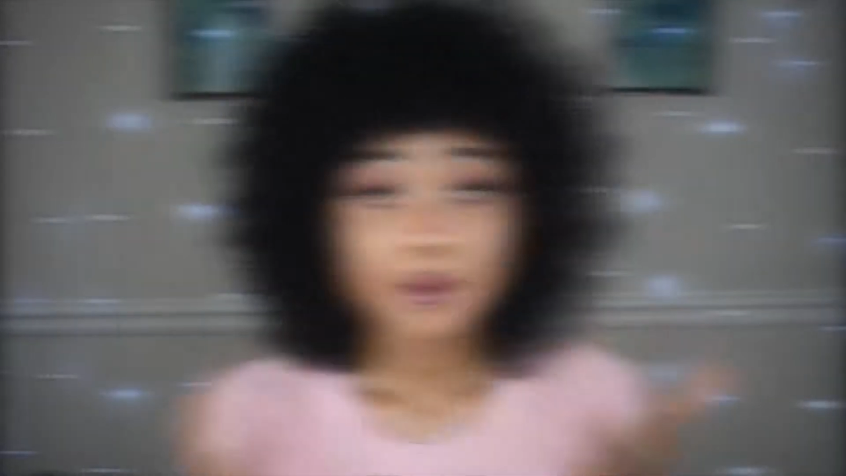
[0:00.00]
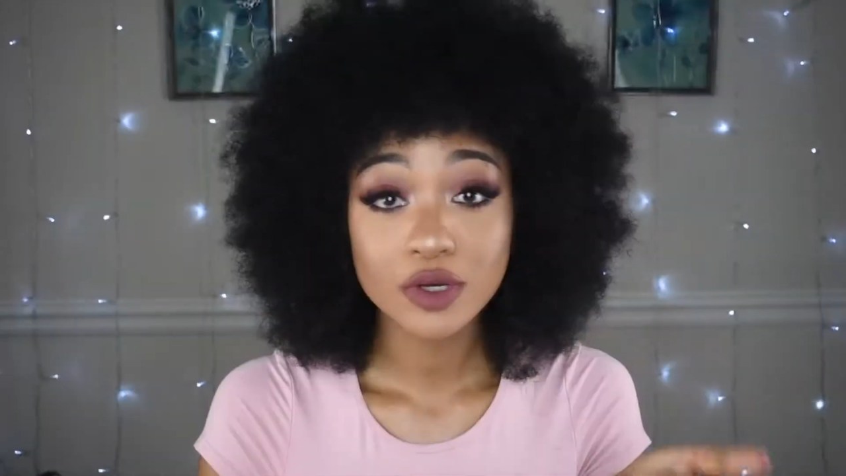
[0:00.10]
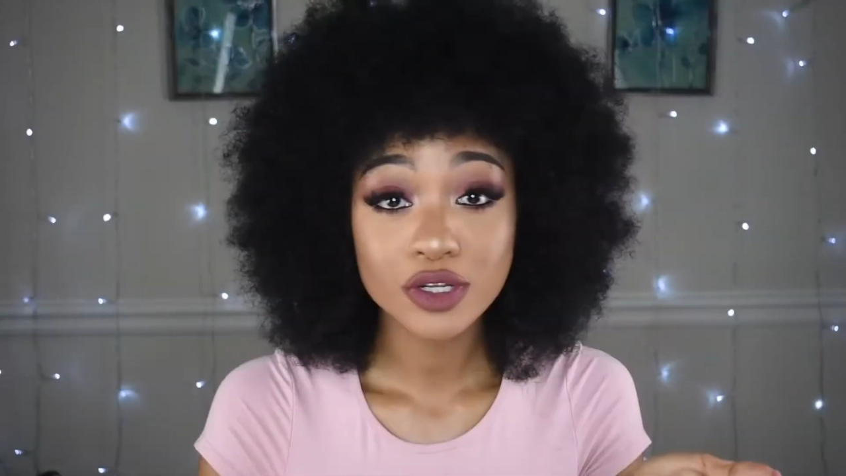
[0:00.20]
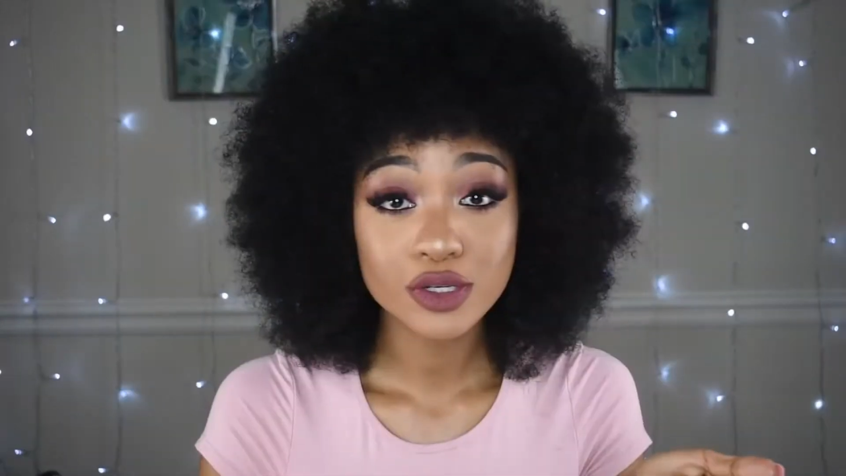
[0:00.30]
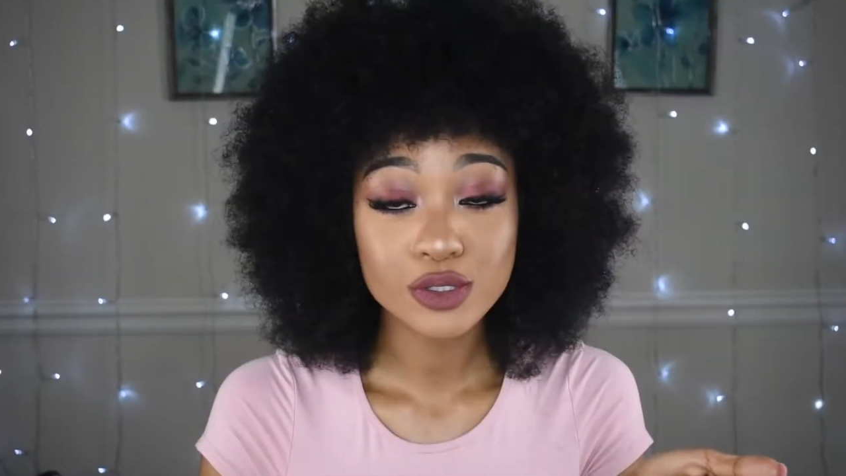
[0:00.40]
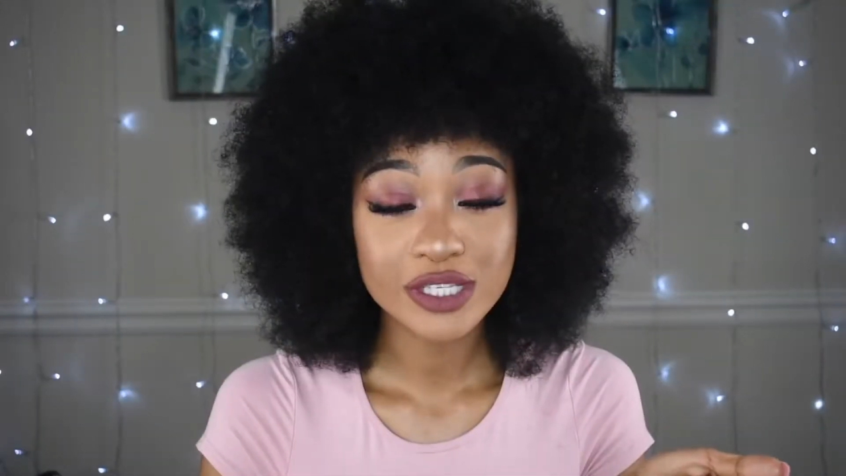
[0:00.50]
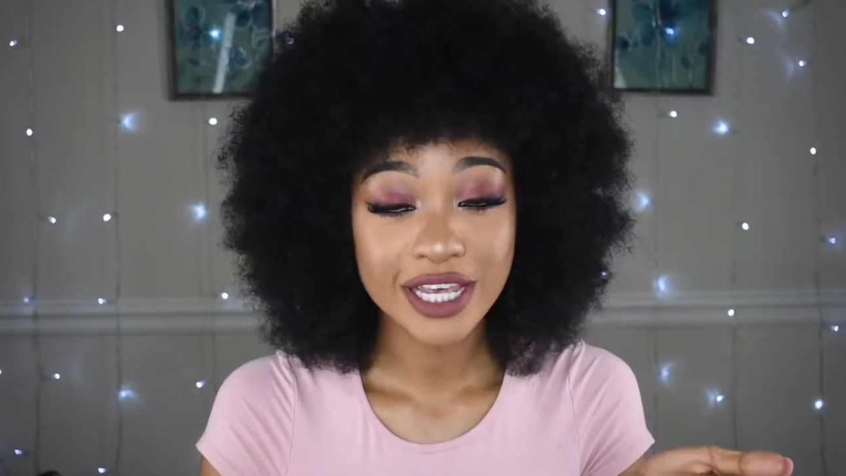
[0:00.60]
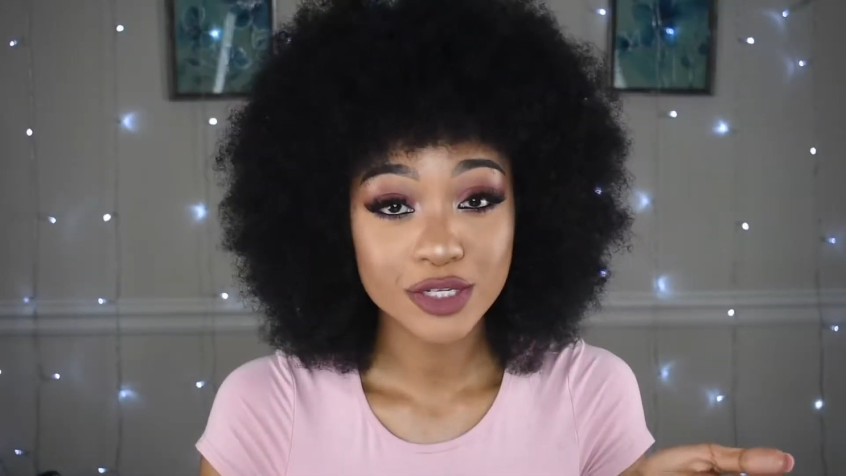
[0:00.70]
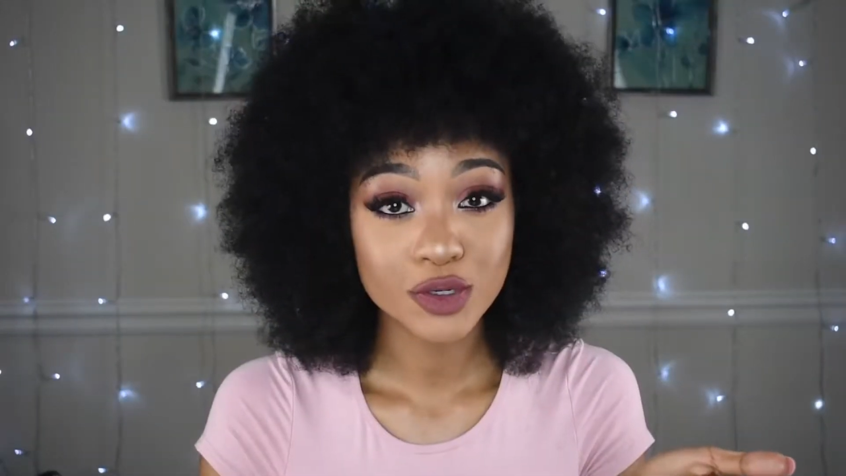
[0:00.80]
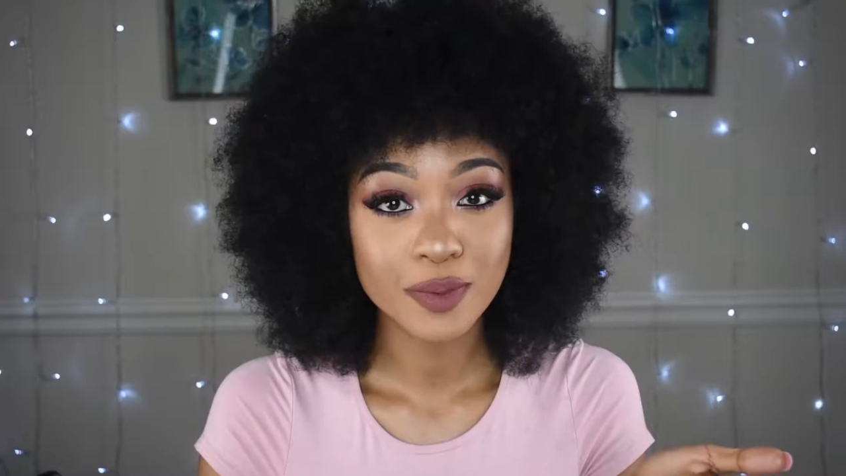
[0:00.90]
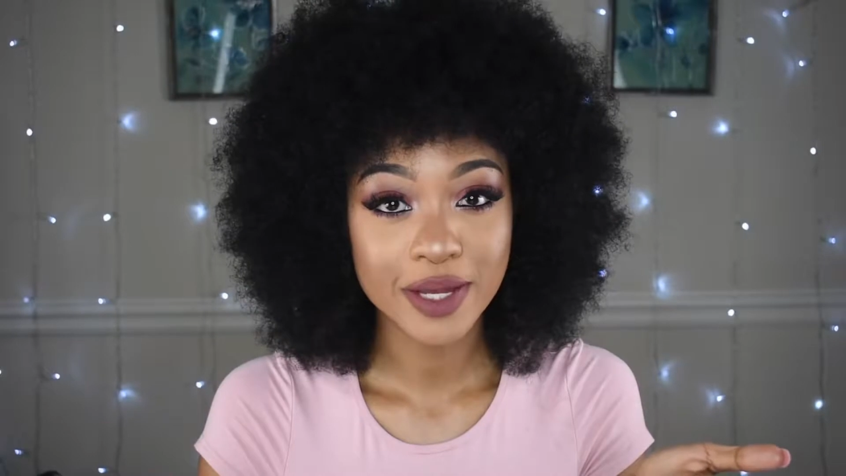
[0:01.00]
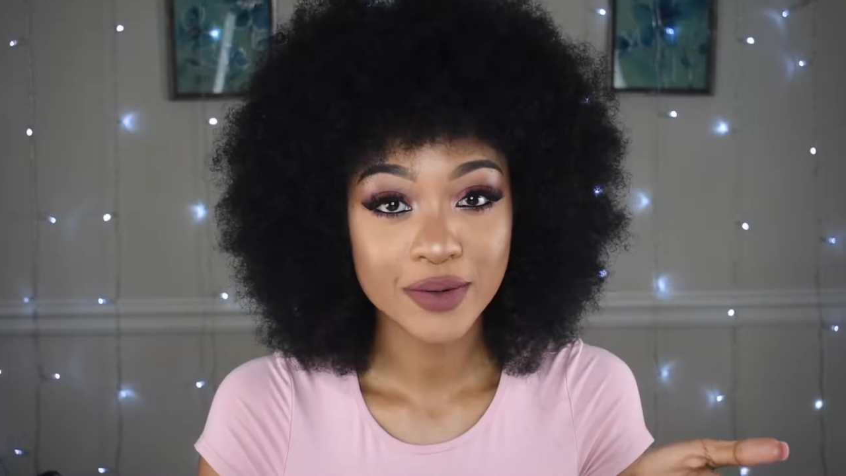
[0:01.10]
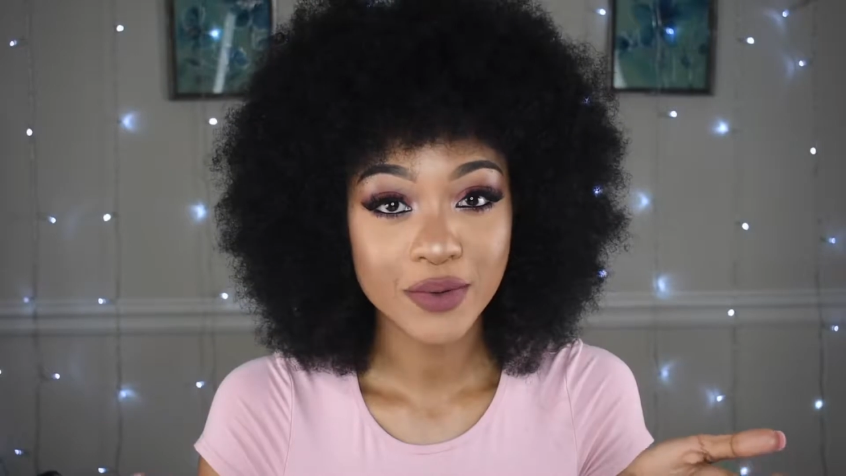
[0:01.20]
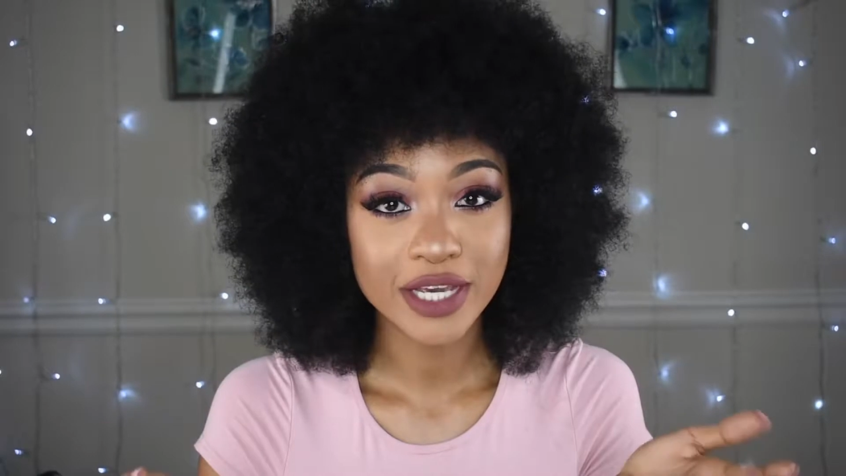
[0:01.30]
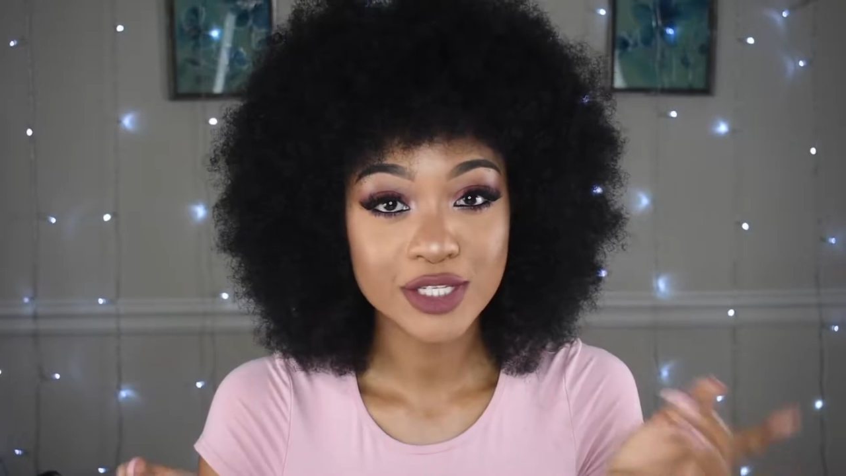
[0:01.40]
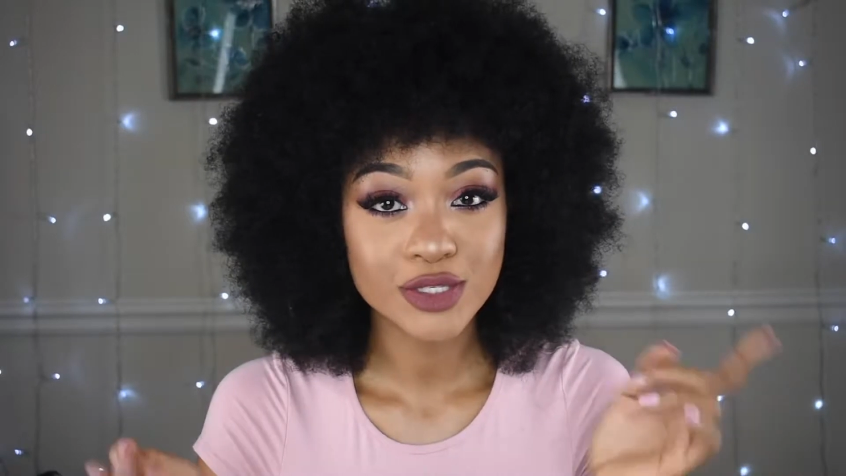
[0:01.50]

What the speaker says: I'm on a new schedule, by the way,